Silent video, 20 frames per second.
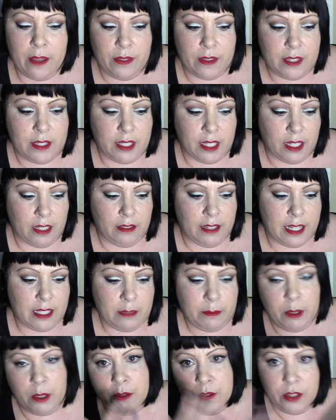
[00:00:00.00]
in the sun, as
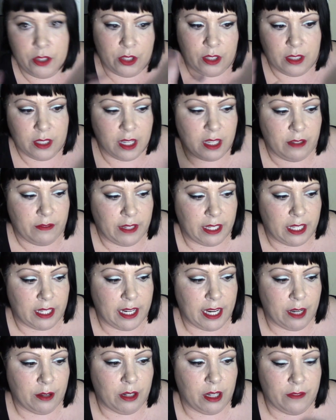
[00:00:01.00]
opposed to just kind of in and
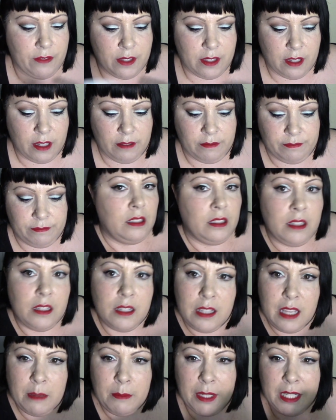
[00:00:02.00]
out of the sun.
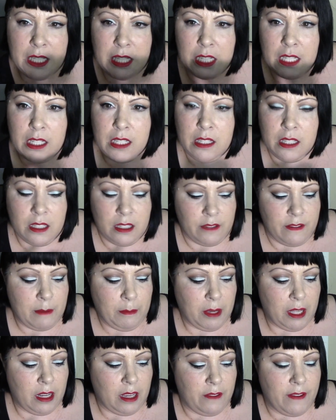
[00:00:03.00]
Does that make sense?
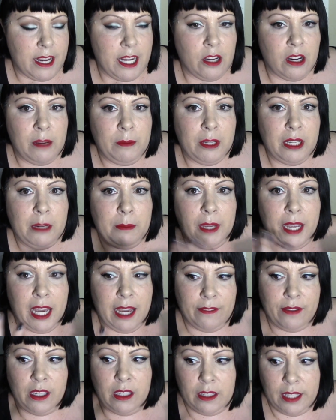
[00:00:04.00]
If I know I'm gonna be
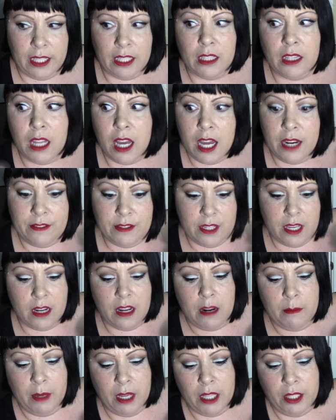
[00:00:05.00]
having like a lot of sun
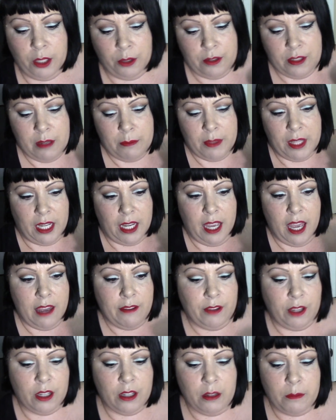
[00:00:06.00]
on me, I'll use something
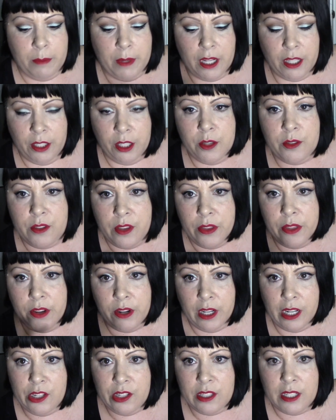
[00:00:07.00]
heavier, but I'll use the
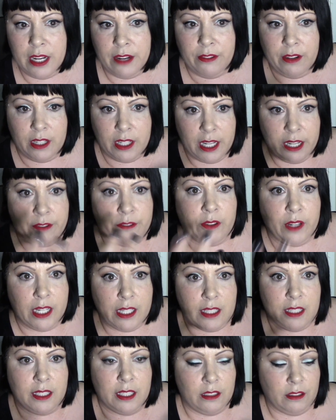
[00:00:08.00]
30 just every day for
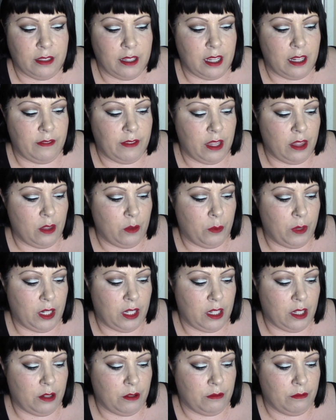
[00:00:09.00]
incidental kind of in the
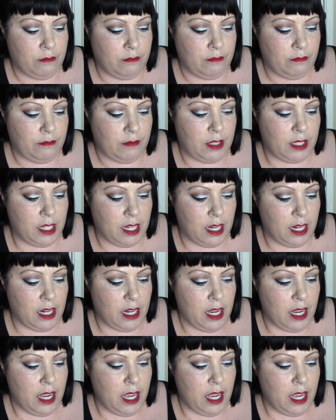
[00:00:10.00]
window sun.